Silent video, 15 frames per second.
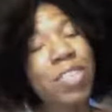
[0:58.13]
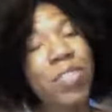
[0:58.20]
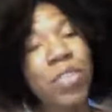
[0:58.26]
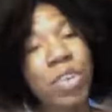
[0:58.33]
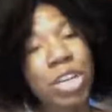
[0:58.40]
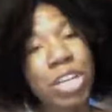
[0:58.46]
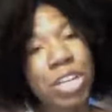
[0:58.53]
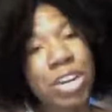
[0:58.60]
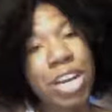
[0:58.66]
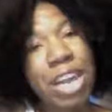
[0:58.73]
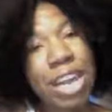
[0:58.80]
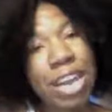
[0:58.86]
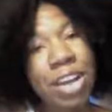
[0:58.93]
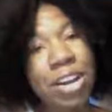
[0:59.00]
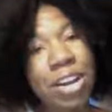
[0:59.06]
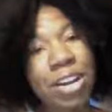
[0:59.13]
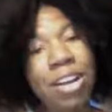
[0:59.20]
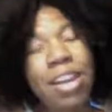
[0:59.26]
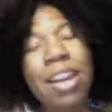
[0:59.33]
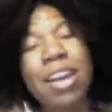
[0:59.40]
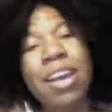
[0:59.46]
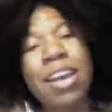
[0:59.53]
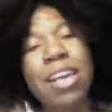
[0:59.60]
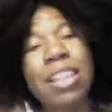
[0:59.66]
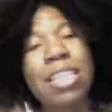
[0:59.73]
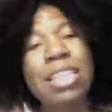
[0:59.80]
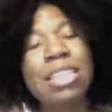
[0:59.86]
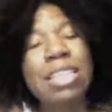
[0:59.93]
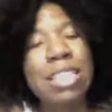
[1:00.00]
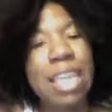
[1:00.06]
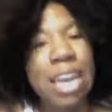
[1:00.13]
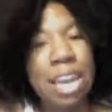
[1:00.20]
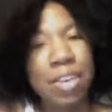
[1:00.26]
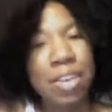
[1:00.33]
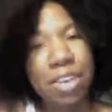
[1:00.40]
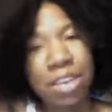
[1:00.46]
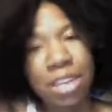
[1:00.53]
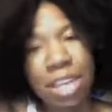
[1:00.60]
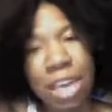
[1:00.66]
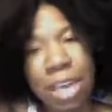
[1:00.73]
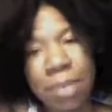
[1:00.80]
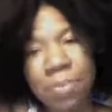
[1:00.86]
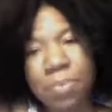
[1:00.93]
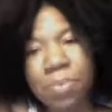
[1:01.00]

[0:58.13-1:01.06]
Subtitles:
for your hair. This Sahara clay